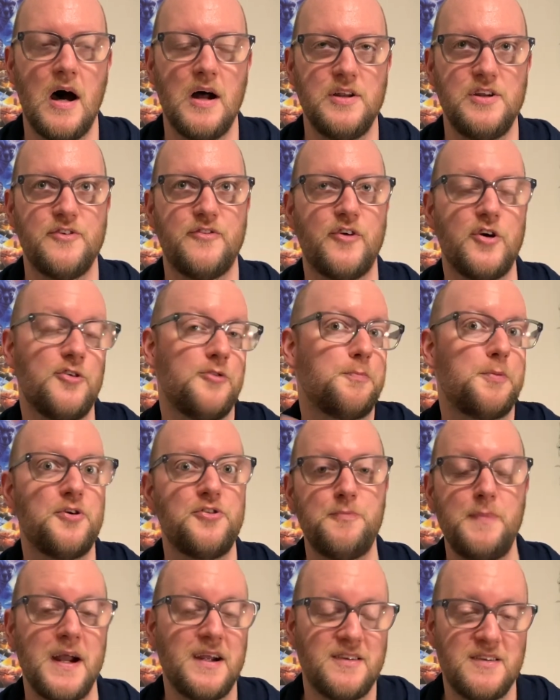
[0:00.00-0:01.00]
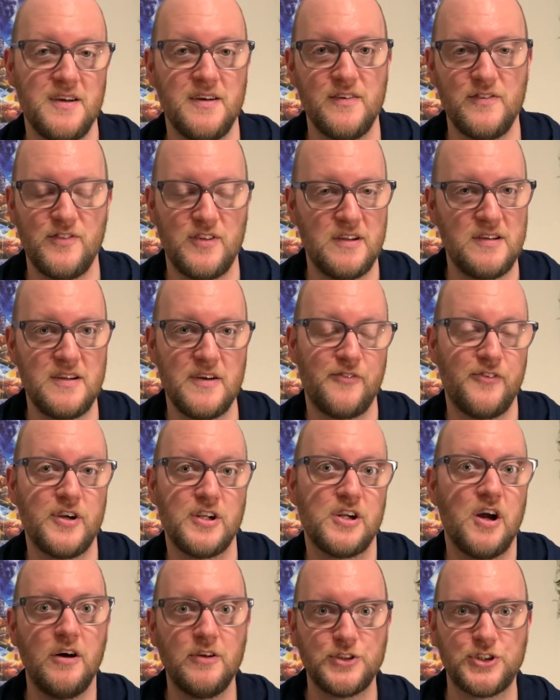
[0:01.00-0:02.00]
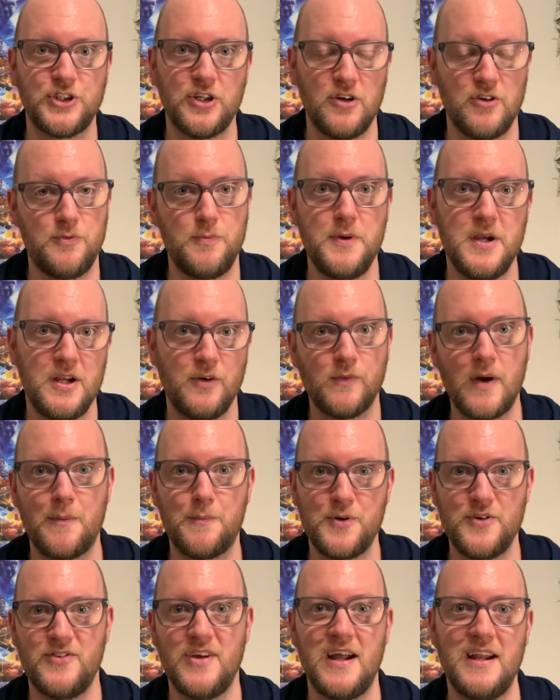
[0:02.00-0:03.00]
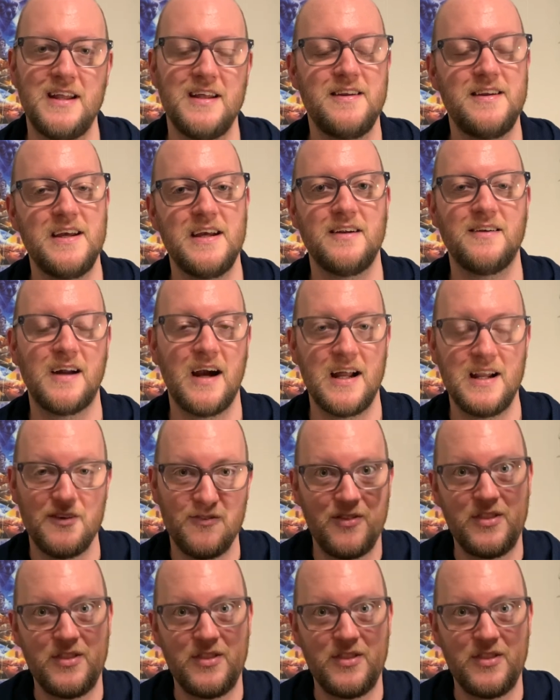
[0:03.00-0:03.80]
diverse perspectives and different cultures being represented in kind of